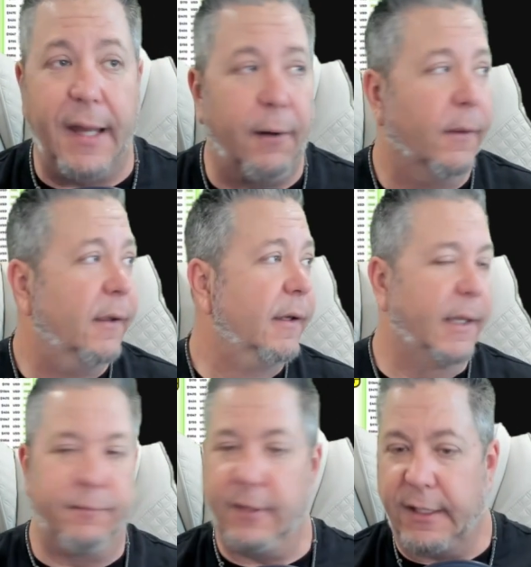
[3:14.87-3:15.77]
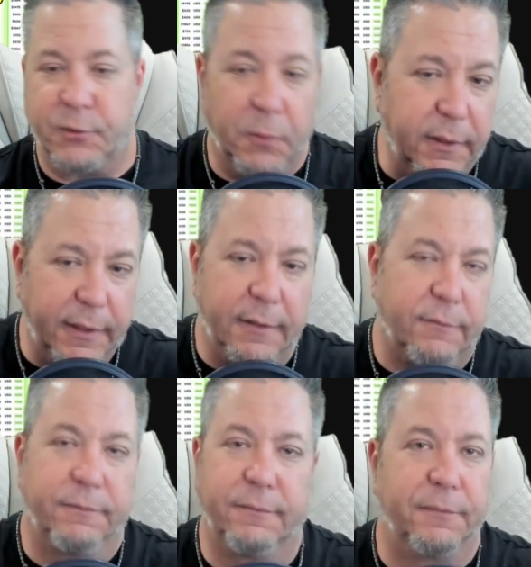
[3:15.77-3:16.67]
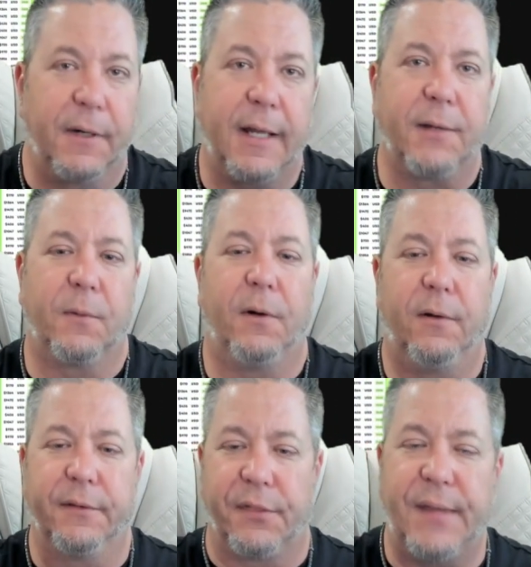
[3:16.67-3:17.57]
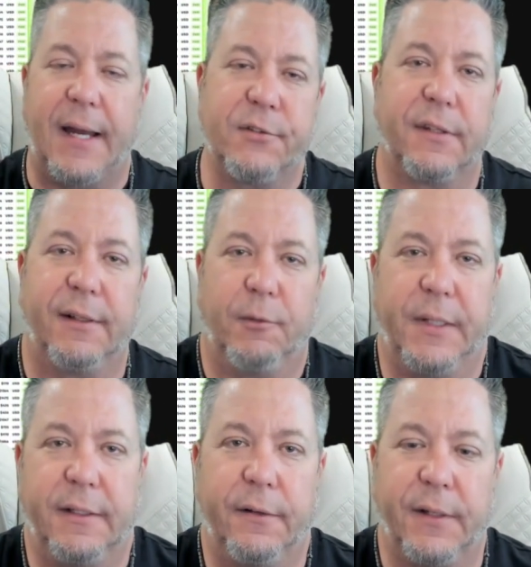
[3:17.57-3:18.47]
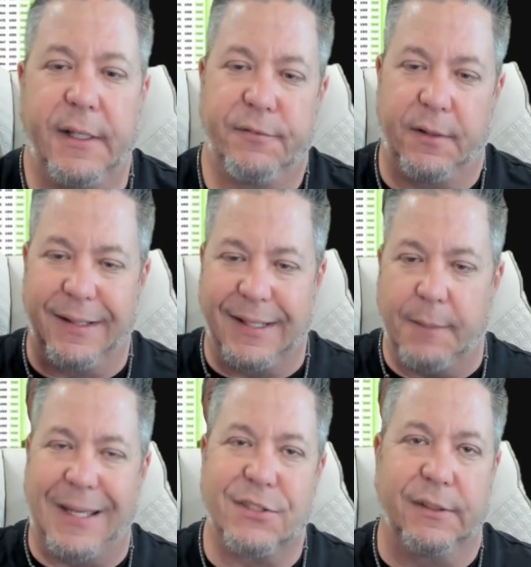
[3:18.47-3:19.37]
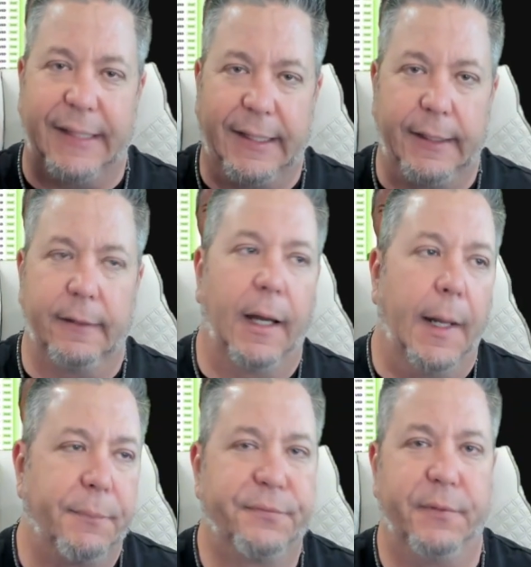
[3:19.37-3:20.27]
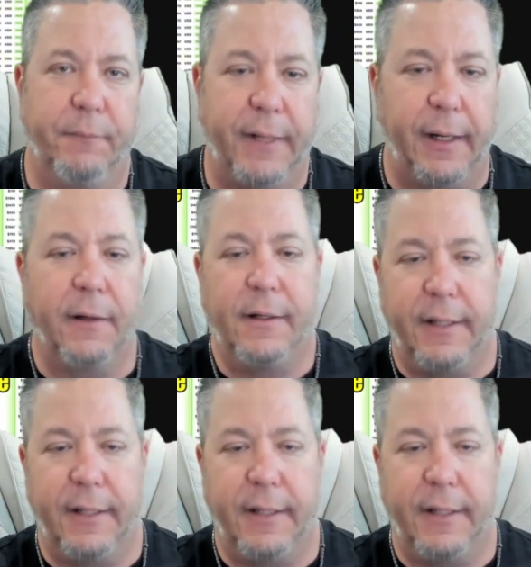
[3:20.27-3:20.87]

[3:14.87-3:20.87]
Now, if you guys really rock and roll, the 1,000th, there will be another gift, and I'm going to keep escalating up from there.